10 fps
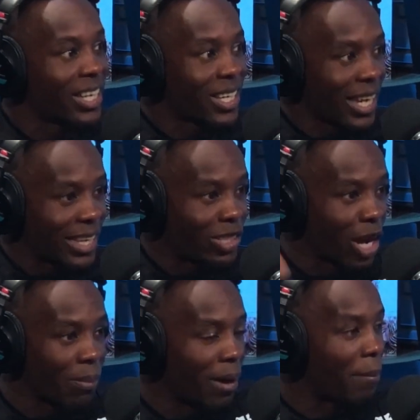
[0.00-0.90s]
Like, they
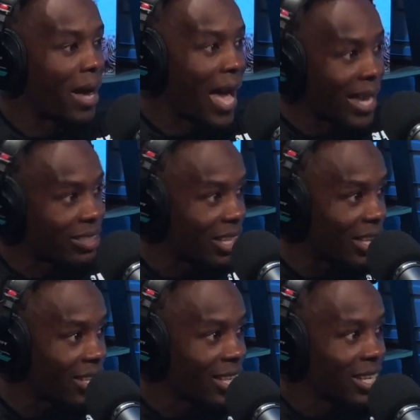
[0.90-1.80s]
talking about my
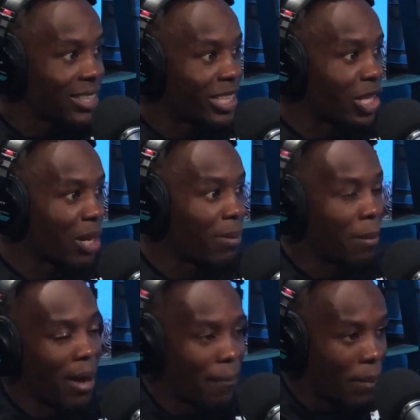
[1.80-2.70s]
accent, they talk about
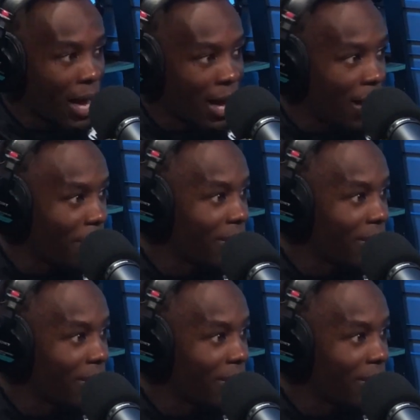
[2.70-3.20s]
my mom,